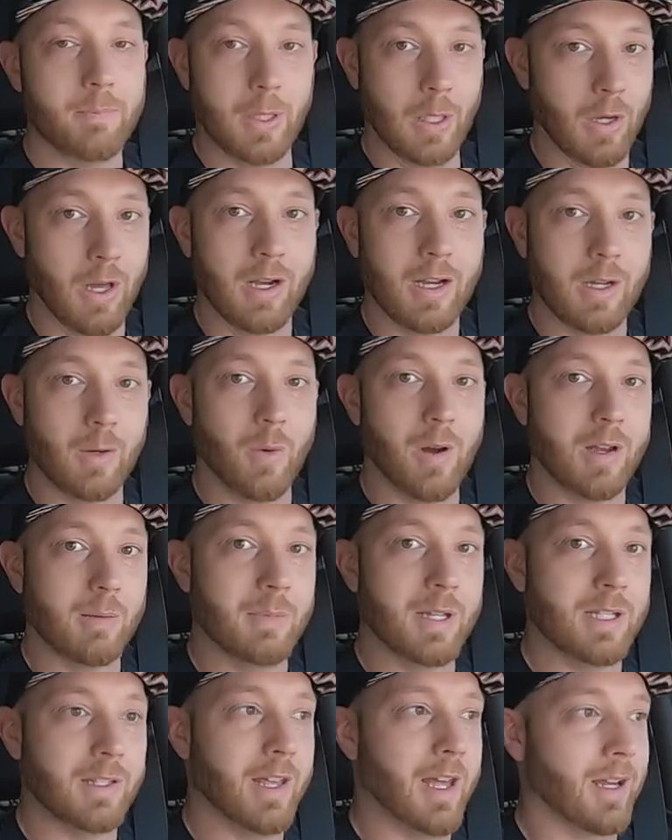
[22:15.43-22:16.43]
you're not going to want to
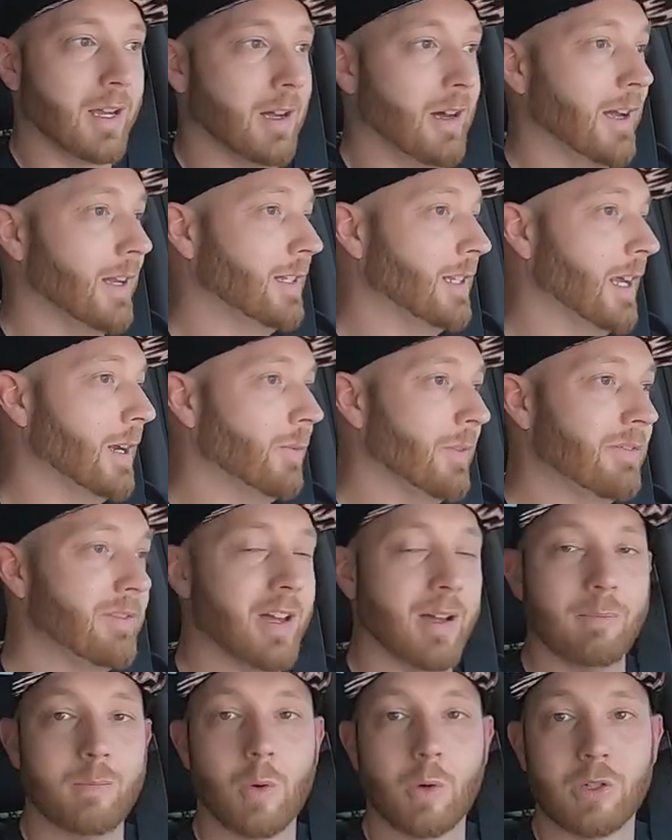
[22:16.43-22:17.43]
miss that content. We've
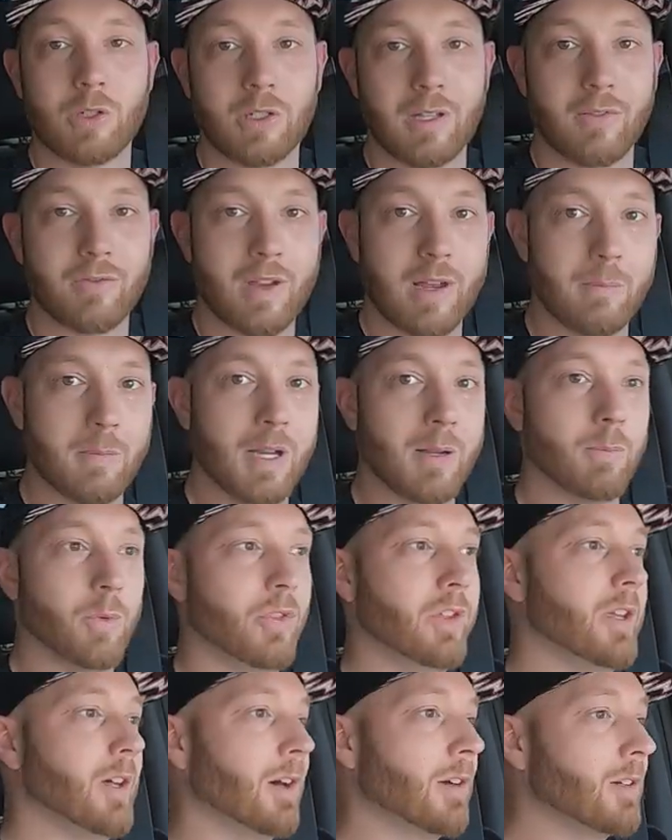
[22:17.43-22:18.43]
got more stuff coming up
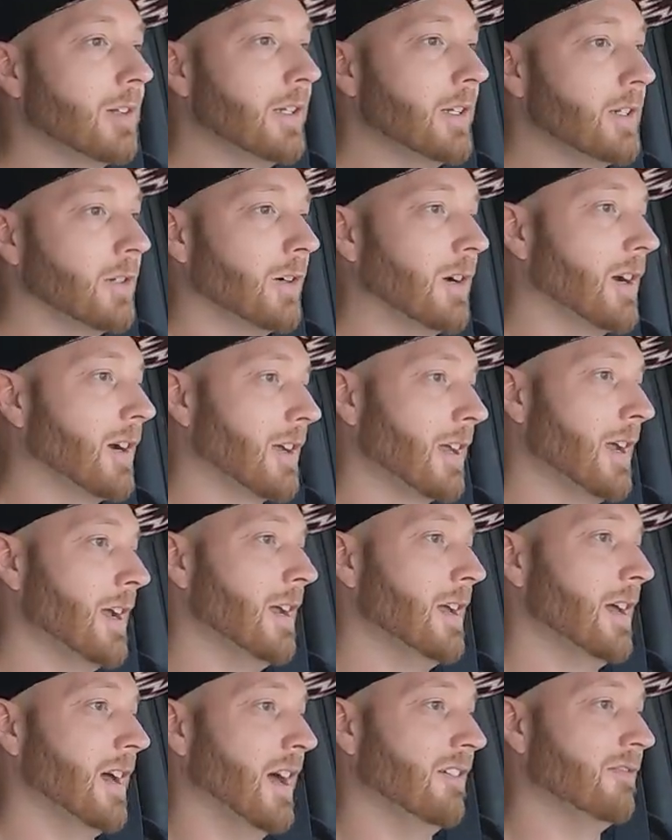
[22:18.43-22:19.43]
with the ugly truck.
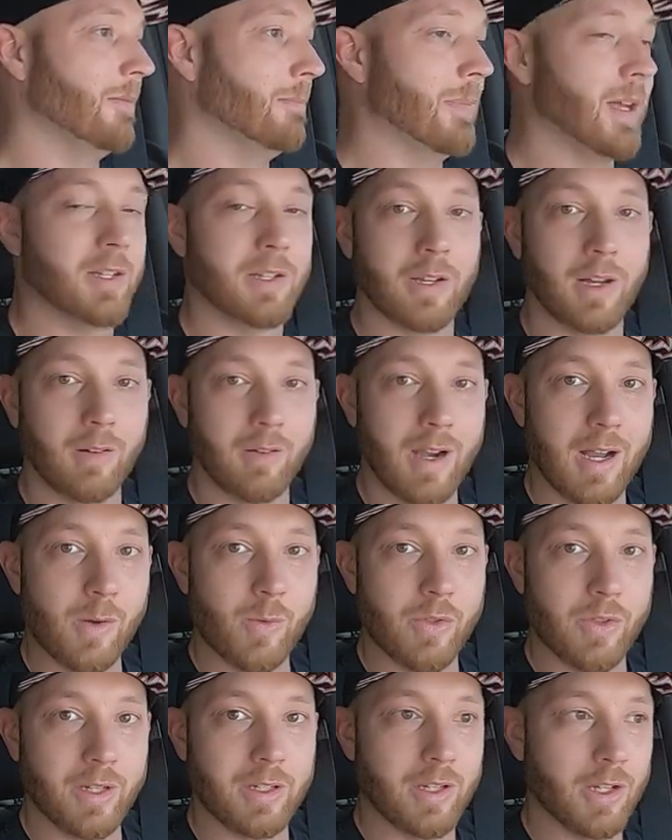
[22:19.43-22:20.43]
I've been messing around
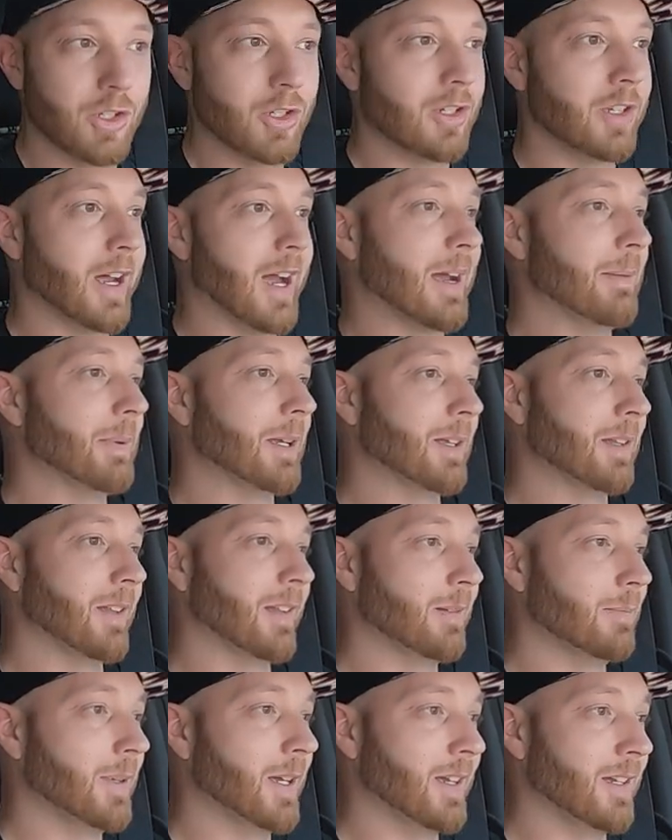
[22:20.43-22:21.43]
with ignition timing a
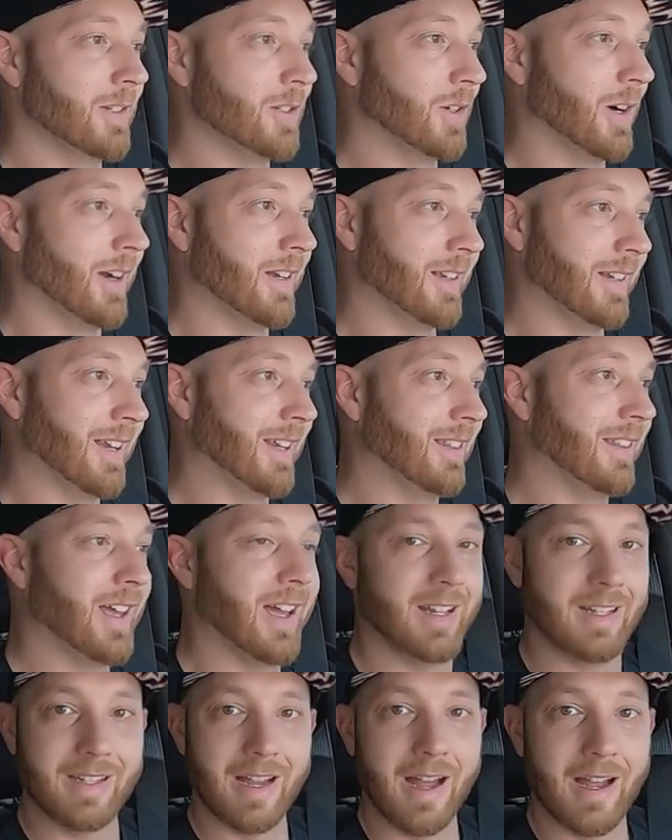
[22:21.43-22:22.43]
little bit, trying to get
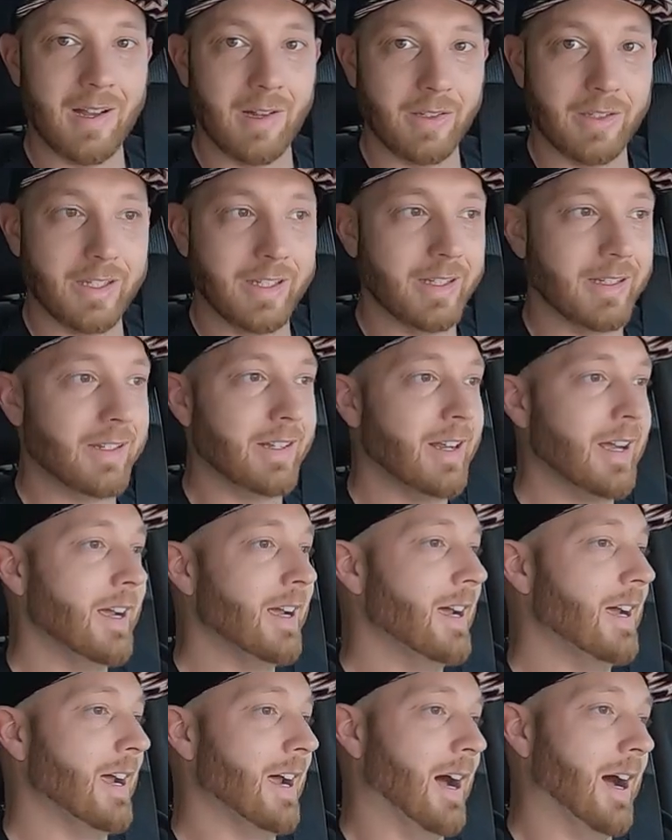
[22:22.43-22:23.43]
that dialed in.
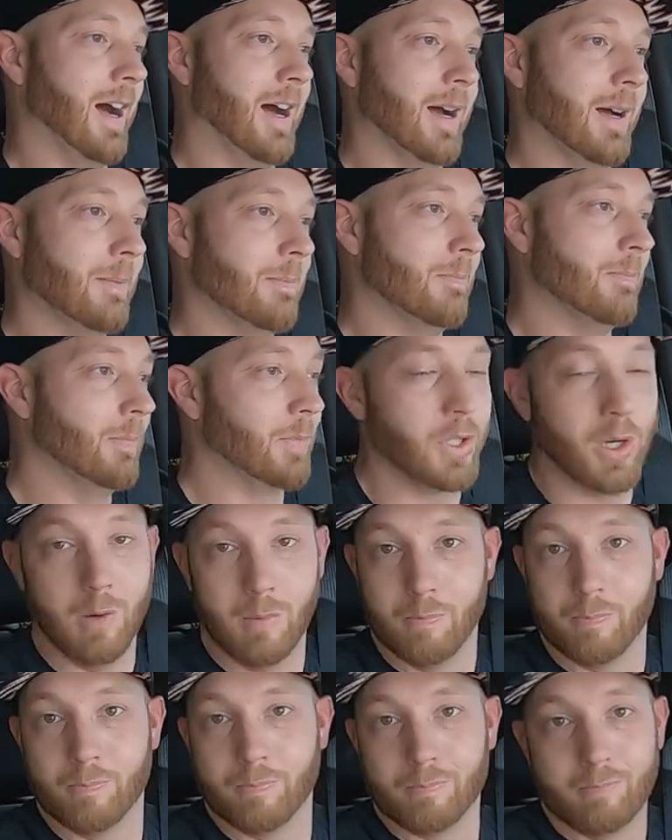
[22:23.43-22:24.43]

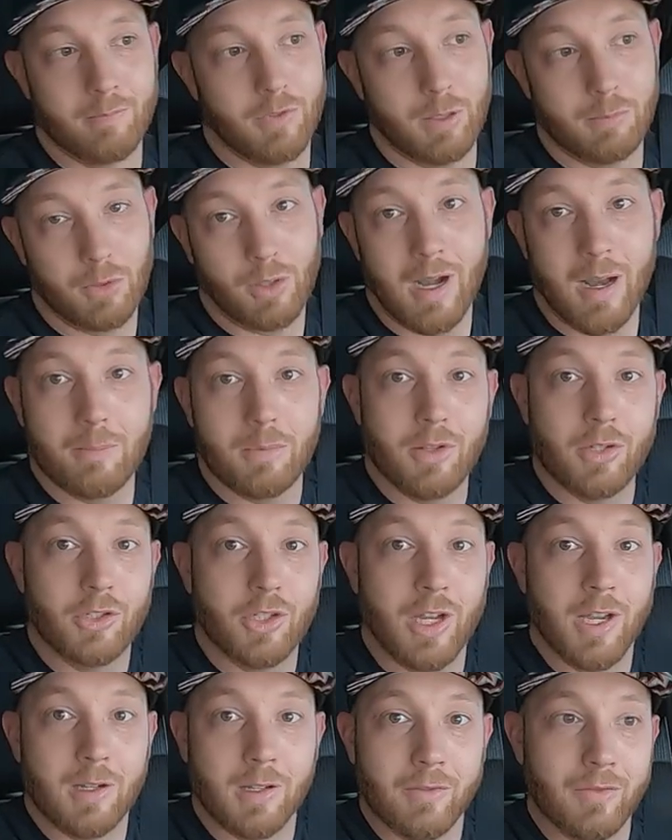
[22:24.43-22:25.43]
So subscribe to the
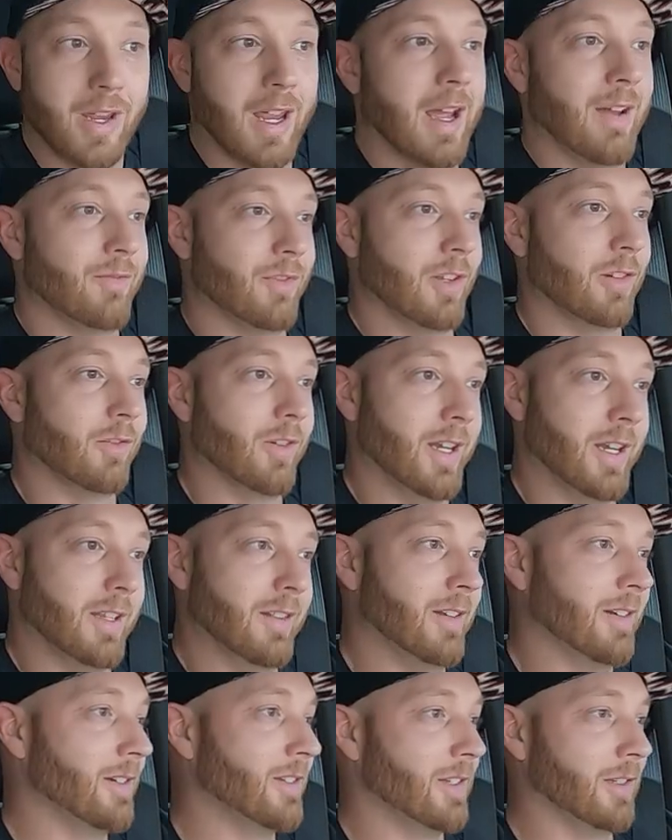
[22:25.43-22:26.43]
channel if you haven't already.
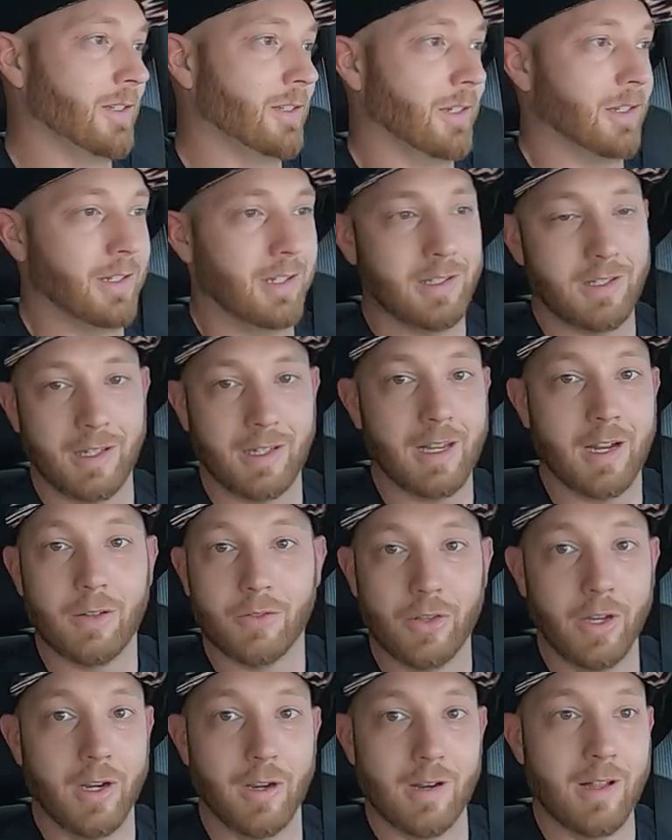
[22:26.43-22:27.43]
There's a statistic
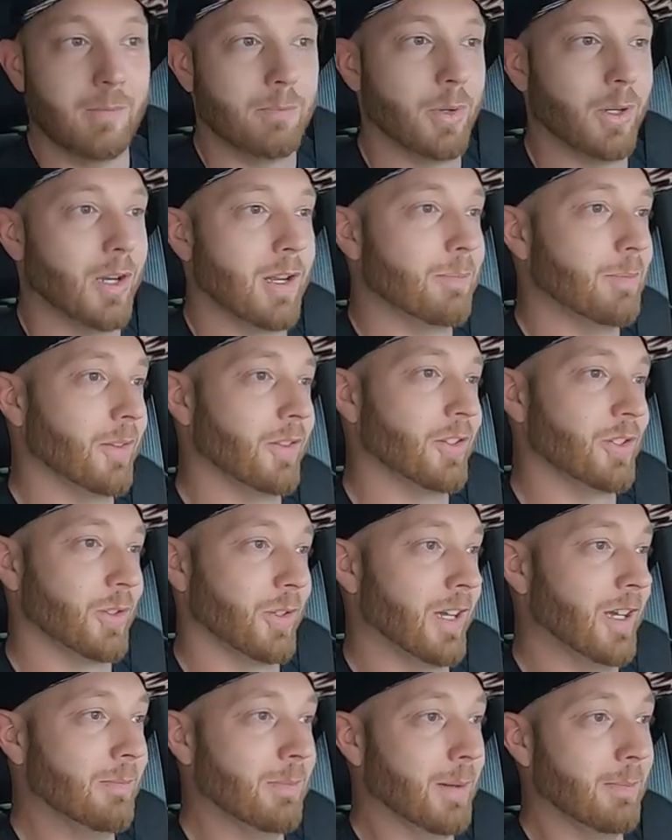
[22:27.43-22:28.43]
out there, and I'll put it up on the
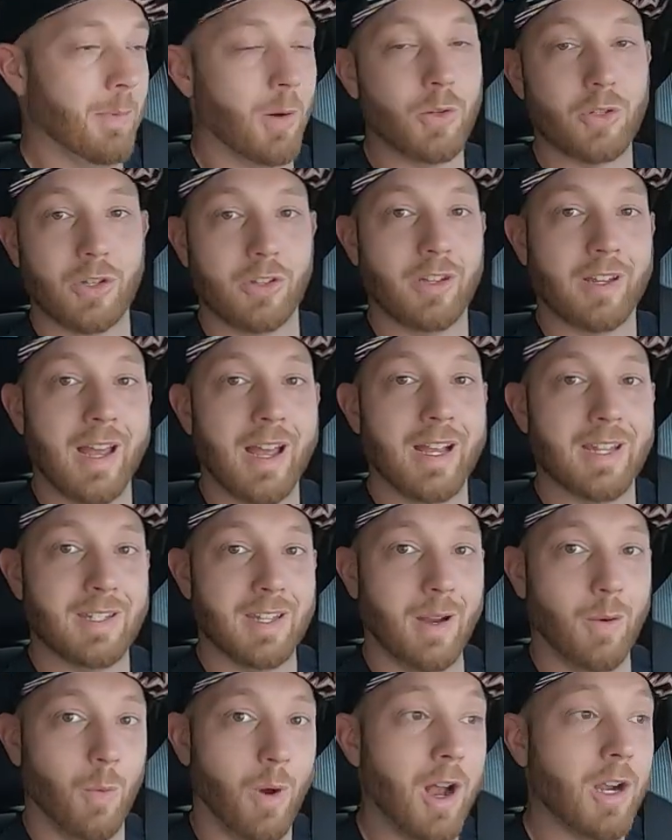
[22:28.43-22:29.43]
screen, but most of the guys
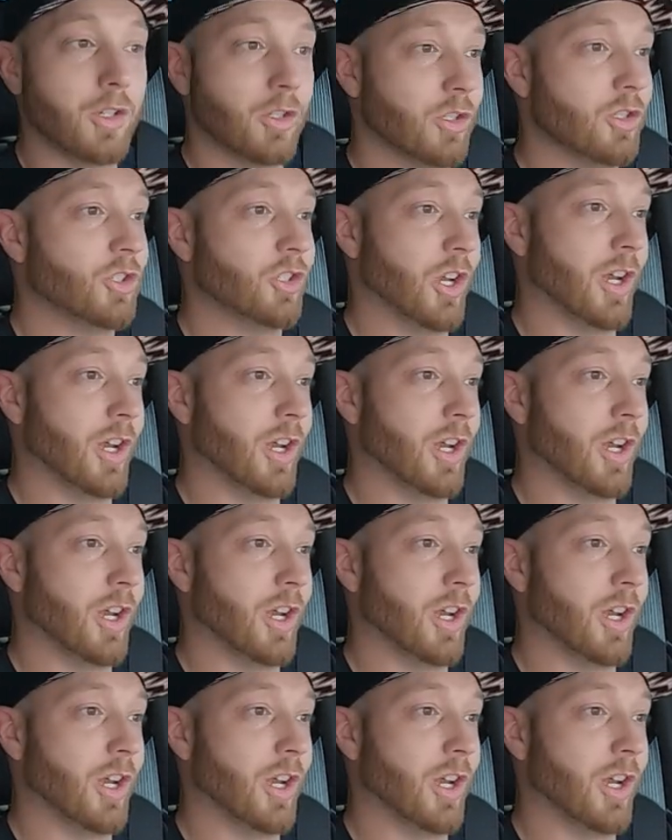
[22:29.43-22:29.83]
that watch this